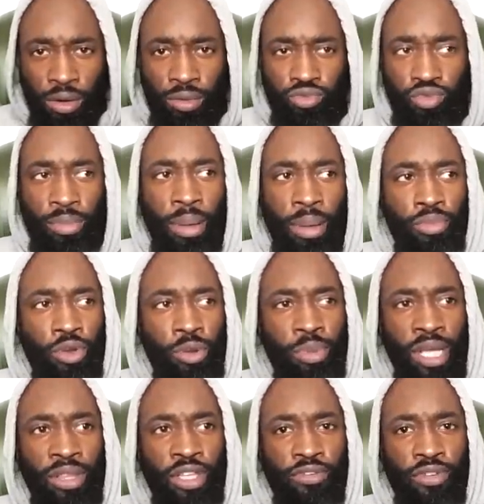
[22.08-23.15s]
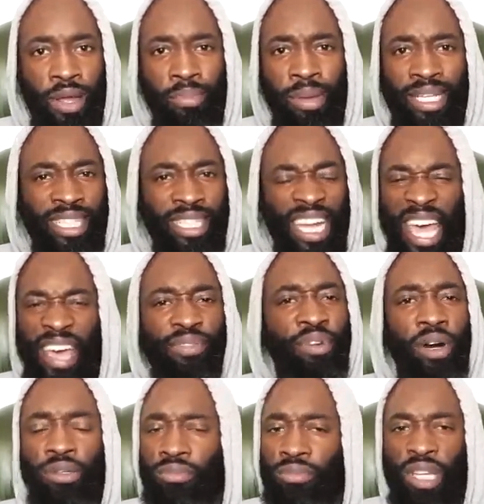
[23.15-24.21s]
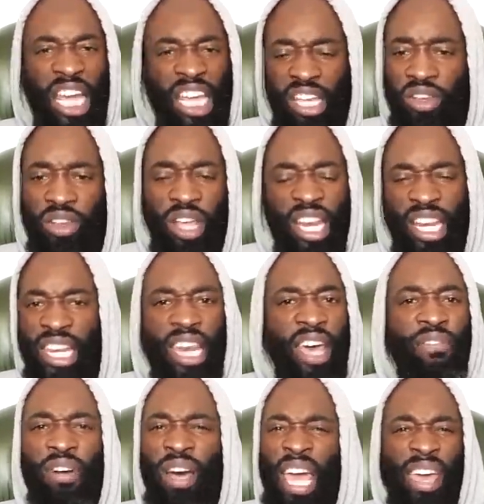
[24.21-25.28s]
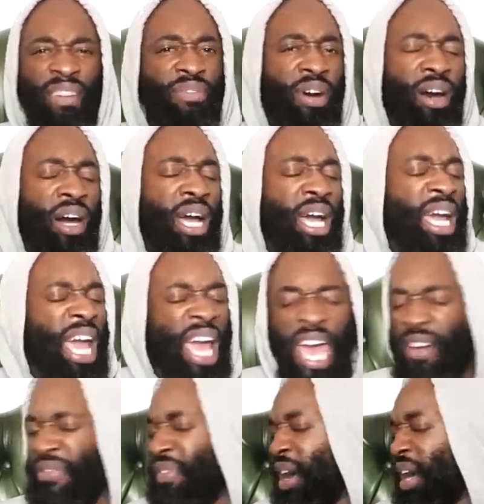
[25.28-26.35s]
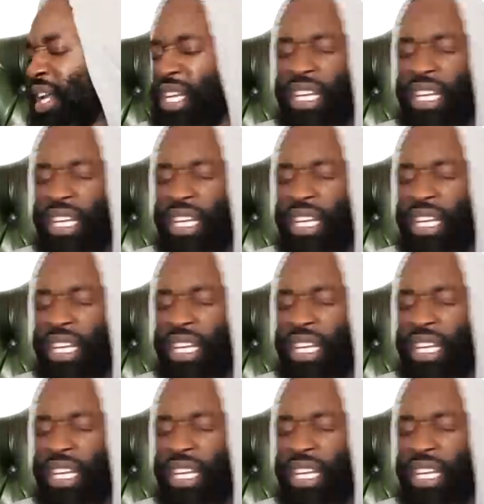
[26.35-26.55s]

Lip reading: remember it being this fragmented. Ever. Like, never, ever, ever,